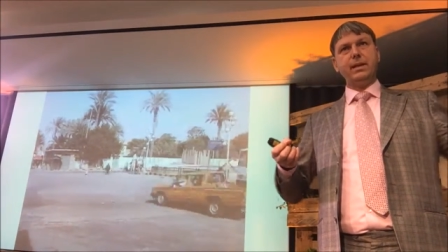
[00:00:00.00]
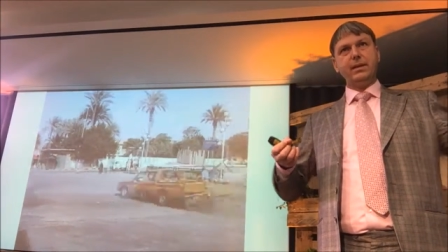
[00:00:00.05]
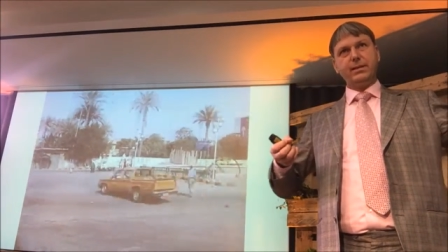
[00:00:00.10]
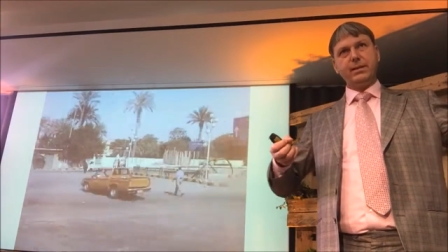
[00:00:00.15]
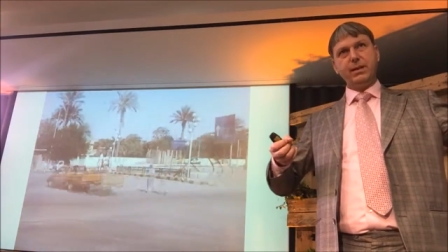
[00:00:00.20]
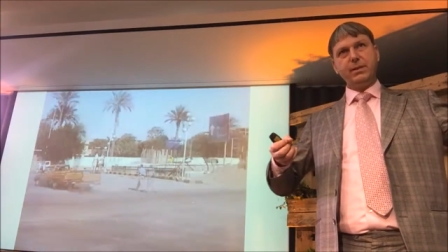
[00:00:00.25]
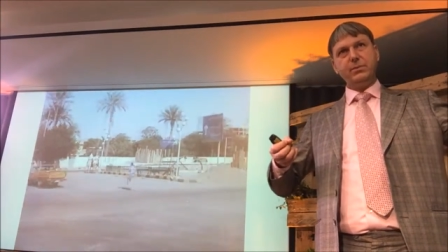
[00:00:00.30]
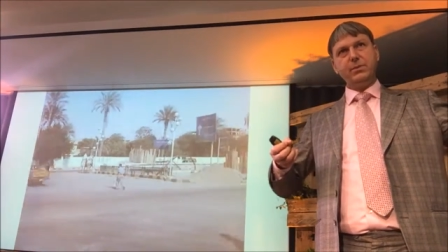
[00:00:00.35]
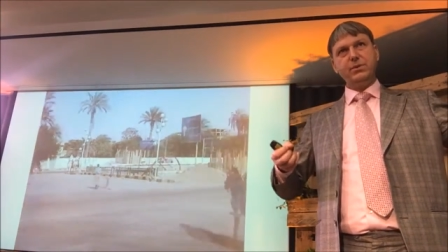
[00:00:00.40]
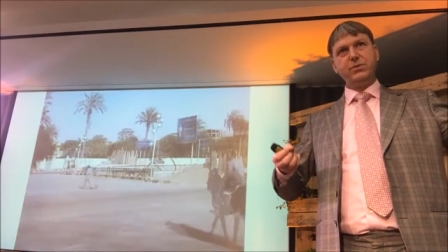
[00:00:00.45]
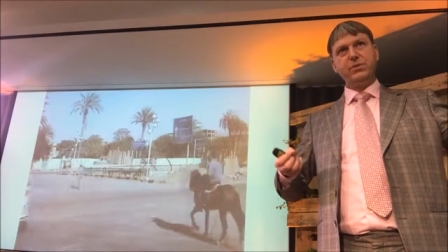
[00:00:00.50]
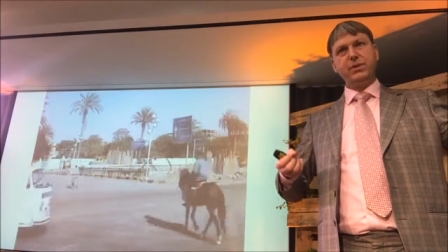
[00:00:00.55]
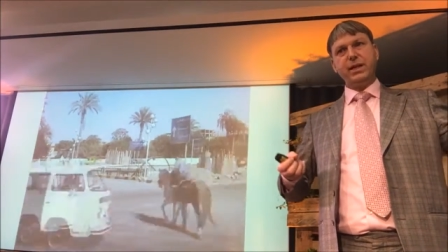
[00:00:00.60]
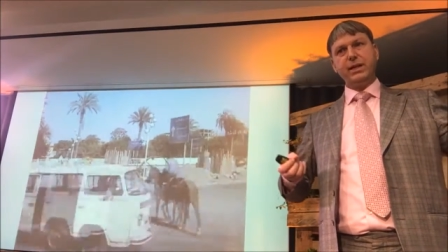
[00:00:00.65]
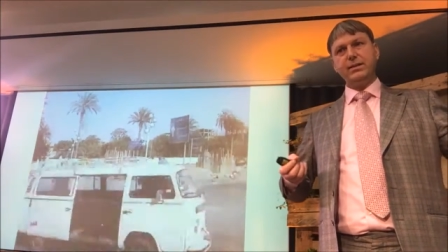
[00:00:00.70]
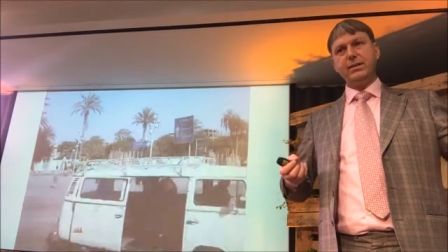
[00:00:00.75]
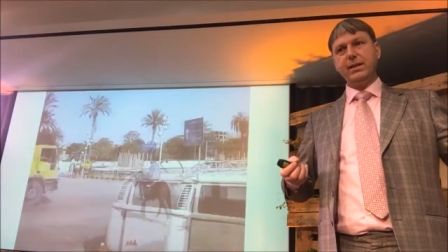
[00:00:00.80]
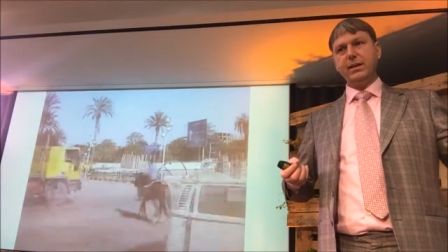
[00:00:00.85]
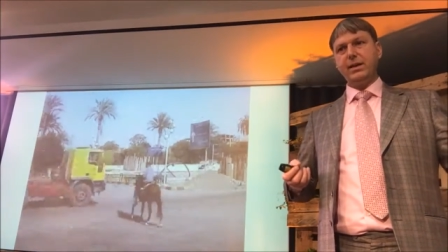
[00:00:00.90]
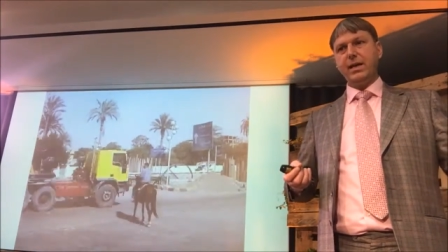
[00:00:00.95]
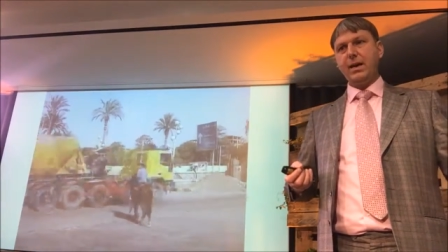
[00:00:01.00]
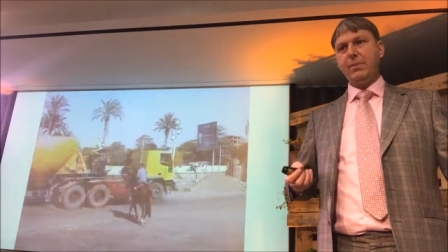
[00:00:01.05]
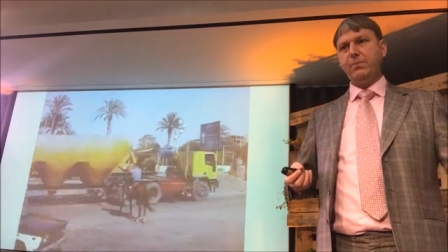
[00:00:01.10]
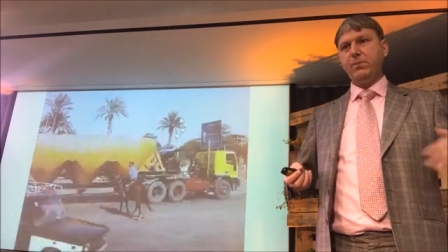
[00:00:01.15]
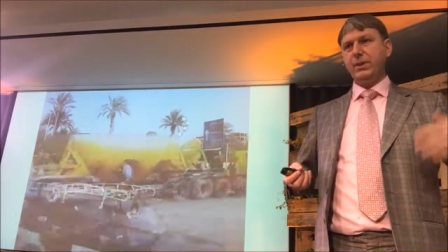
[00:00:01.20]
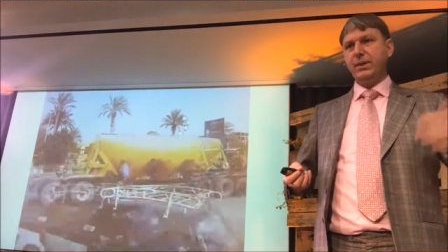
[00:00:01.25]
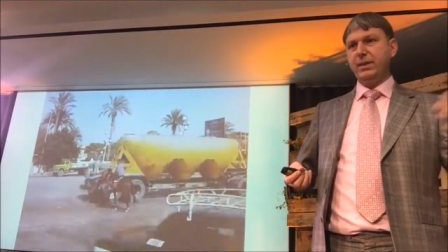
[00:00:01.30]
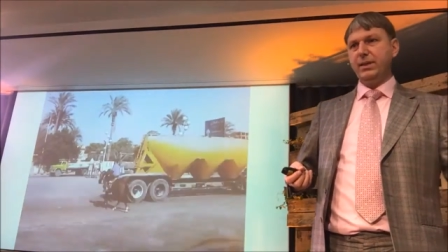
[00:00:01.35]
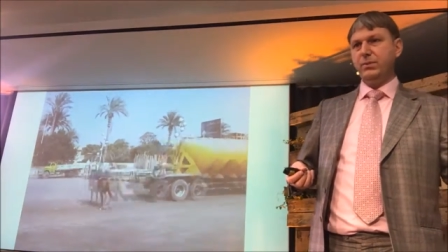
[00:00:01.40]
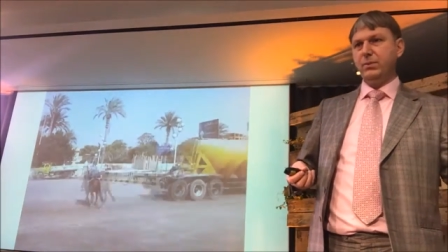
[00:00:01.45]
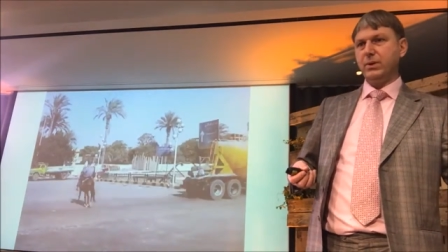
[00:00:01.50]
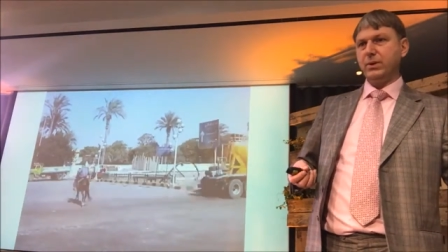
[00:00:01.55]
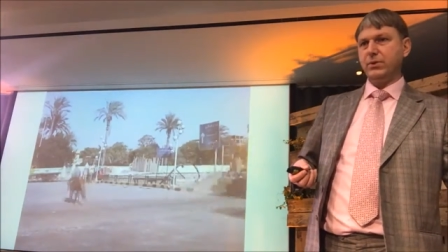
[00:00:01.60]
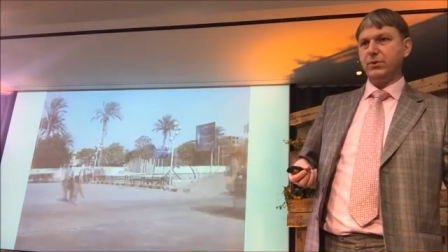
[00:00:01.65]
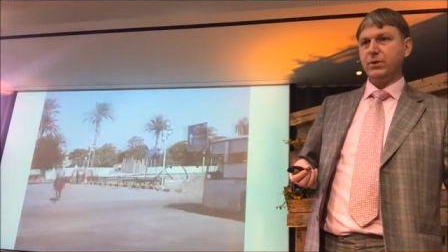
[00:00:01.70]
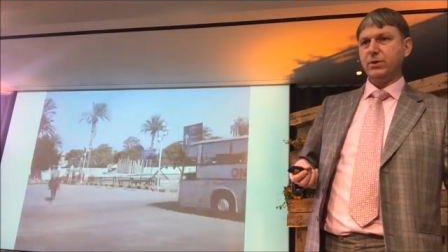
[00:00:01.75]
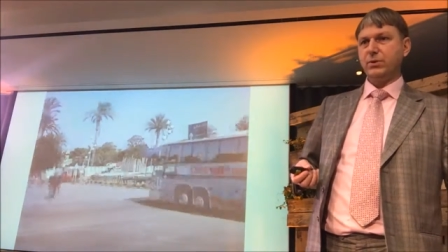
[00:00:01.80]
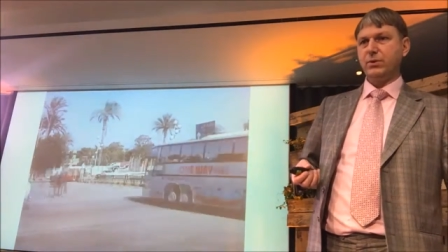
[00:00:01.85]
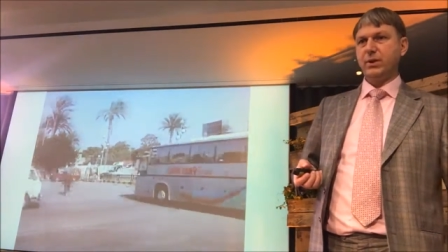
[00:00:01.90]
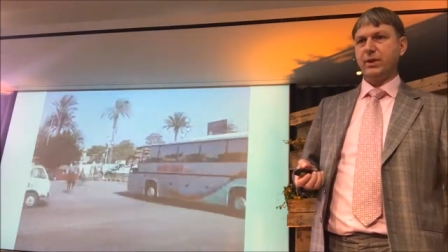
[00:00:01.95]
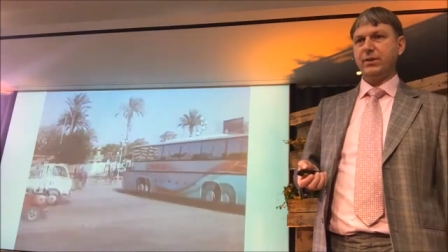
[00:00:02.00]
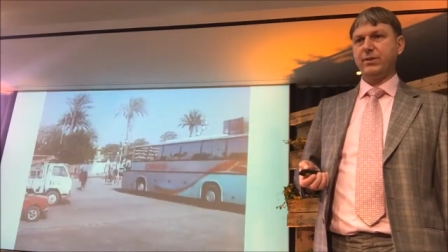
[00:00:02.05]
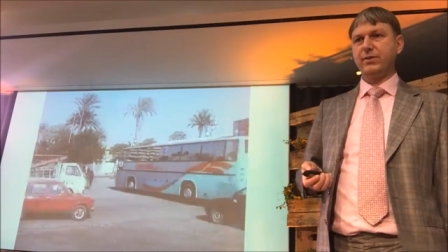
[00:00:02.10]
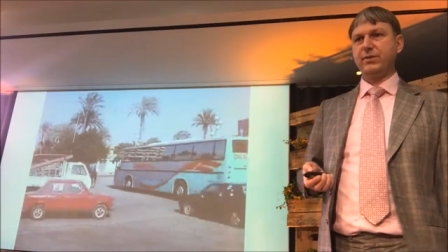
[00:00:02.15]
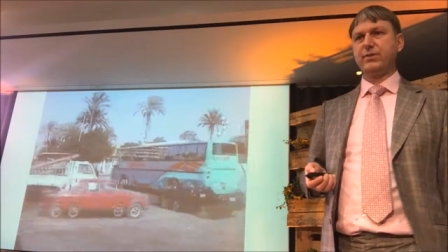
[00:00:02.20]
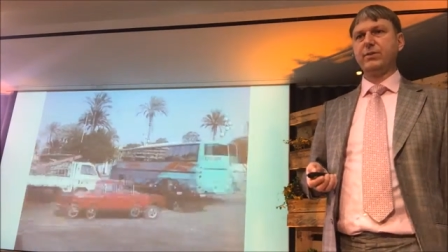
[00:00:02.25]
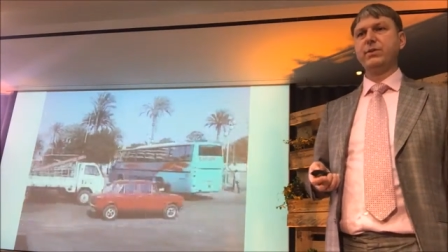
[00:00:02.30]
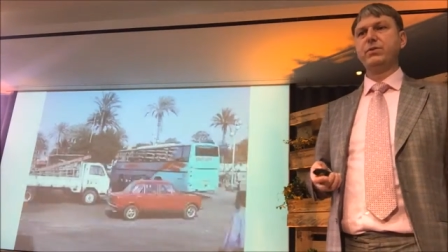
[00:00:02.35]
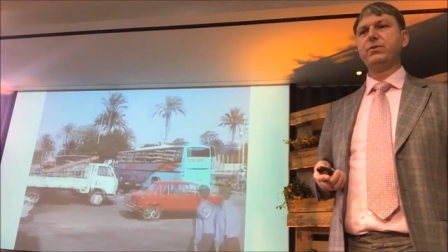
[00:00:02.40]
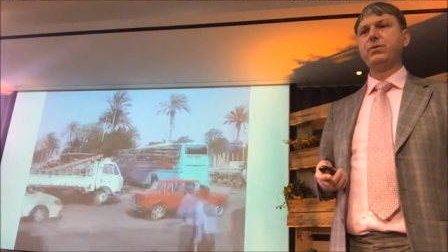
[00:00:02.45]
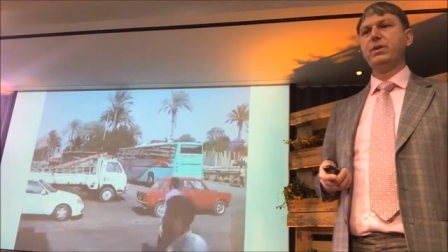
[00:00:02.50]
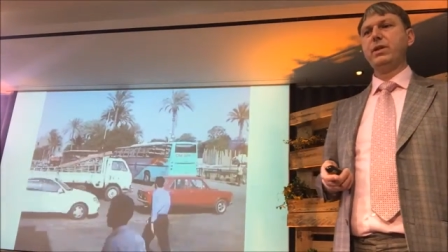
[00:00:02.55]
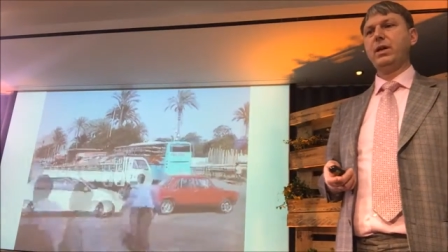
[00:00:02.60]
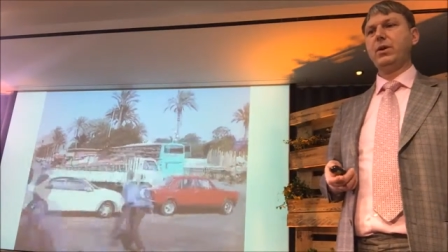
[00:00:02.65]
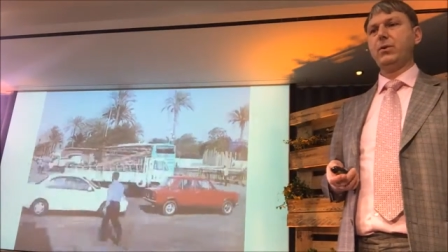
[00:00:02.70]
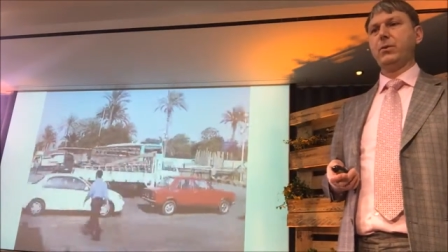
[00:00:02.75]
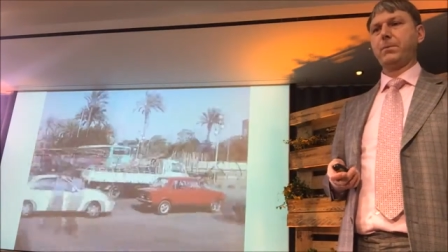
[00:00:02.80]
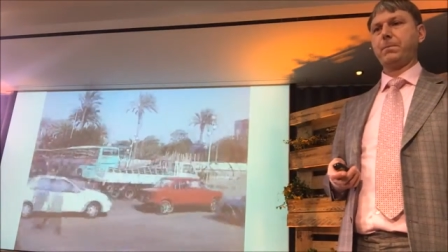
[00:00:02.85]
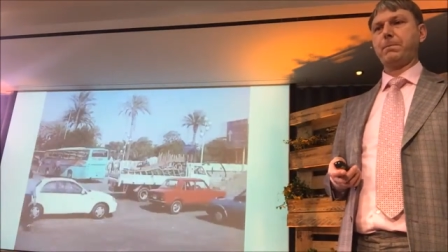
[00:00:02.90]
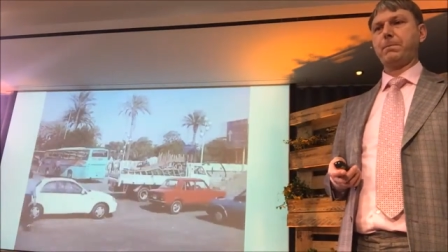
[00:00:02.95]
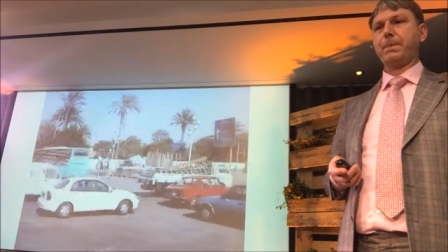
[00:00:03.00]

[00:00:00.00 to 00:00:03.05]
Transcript: that they would find a gap when they want to cross the flow.